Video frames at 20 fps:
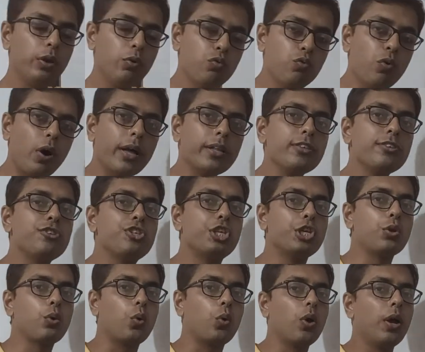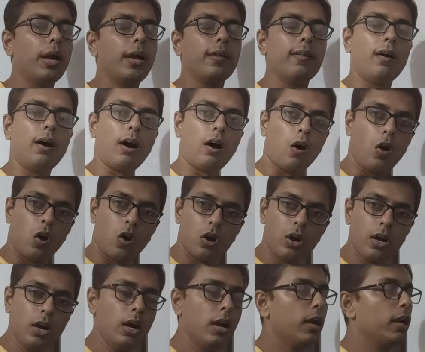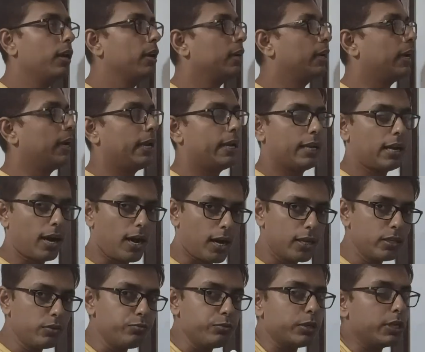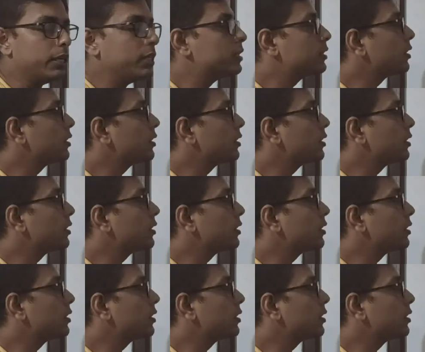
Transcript: one zero. Or in other words,